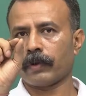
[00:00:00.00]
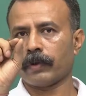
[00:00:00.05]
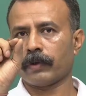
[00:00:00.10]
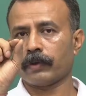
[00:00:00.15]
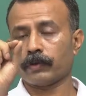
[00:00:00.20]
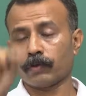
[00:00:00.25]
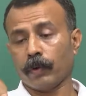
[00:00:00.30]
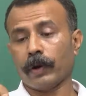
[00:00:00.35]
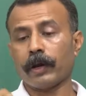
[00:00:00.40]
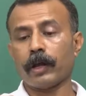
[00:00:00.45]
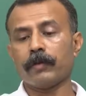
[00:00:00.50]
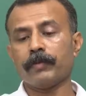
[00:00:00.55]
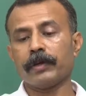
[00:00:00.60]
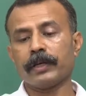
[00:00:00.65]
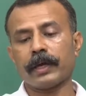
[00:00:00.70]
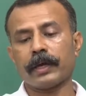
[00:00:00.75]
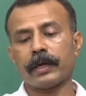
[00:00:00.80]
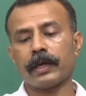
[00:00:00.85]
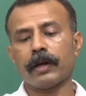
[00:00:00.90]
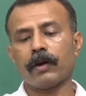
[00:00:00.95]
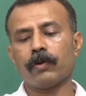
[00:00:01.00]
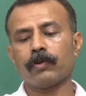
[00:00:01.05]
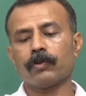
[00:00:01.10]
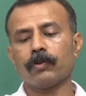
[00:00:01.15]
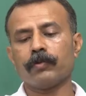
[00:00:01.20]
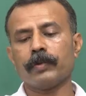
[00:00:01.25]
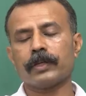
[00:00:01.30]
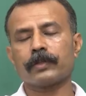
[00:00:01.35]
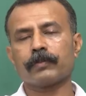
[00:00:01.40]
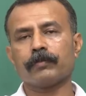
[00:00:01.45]
So, what I will be taking out
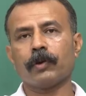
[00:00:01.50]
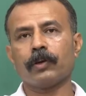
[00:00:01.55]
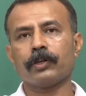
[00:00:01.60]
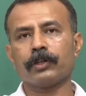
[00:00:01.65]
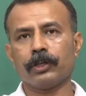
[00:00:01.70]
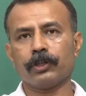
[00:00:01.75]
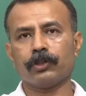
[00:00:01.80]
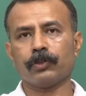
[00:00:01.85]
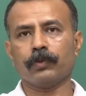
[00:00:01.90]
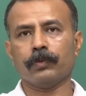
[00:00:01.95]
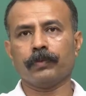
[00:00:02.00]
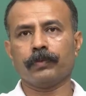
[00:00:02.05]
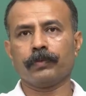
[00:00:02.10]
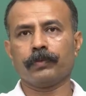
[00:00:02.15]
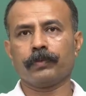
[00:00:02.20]
will be a small tissue.